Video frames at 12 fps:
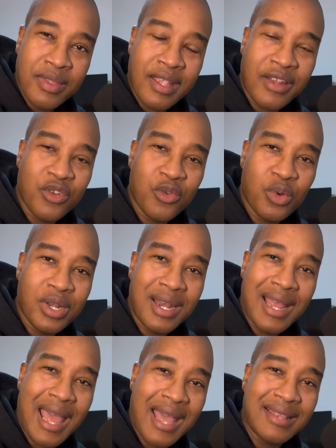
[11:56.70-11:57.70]
that no one
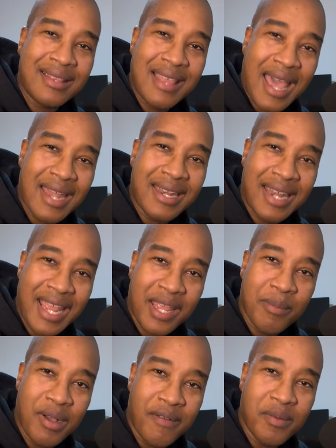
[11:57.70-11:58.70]
had that
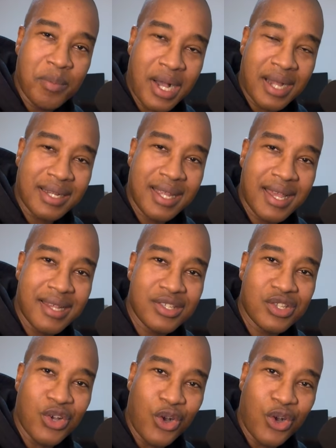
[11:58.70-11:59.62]
name of a podcast